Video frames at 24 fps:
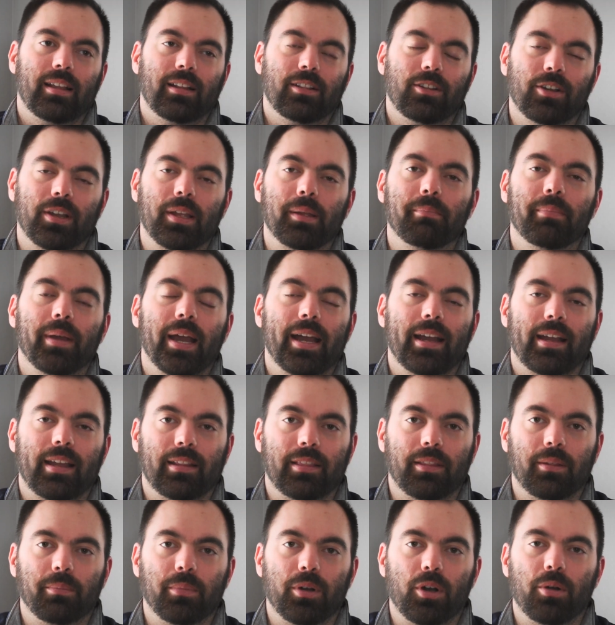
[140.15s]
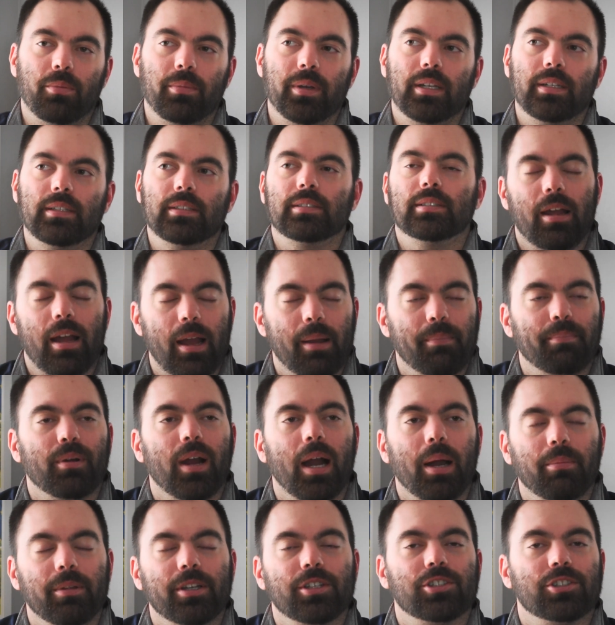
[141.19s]
Looking back at the moment, I
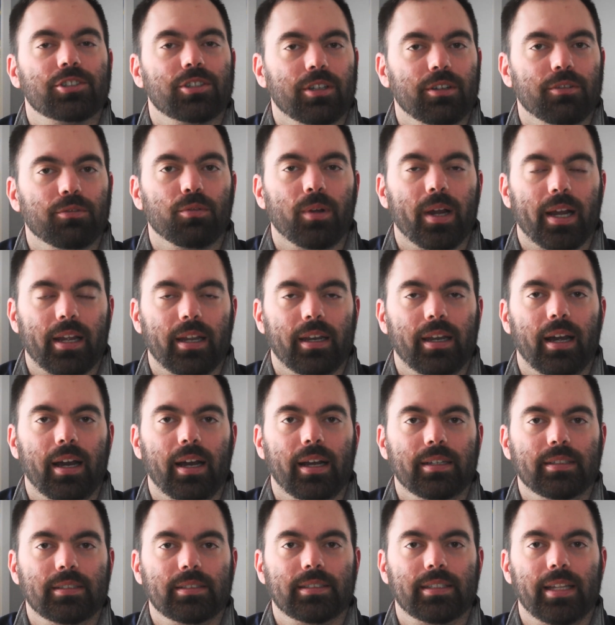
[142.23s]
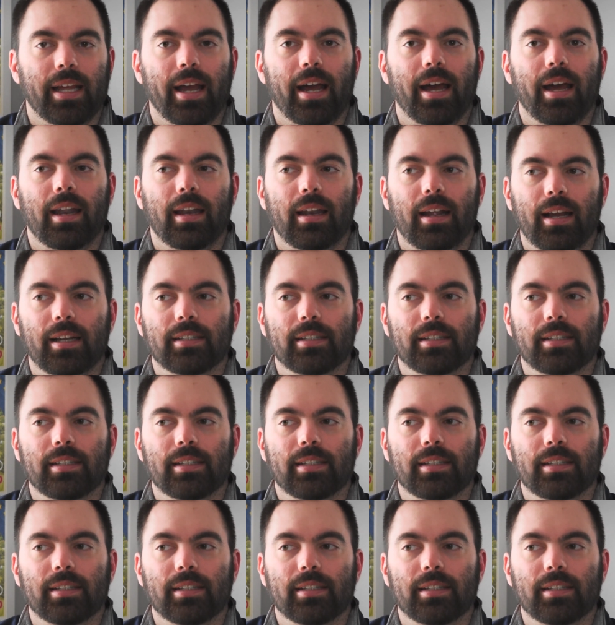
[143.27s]
probably should have recognized that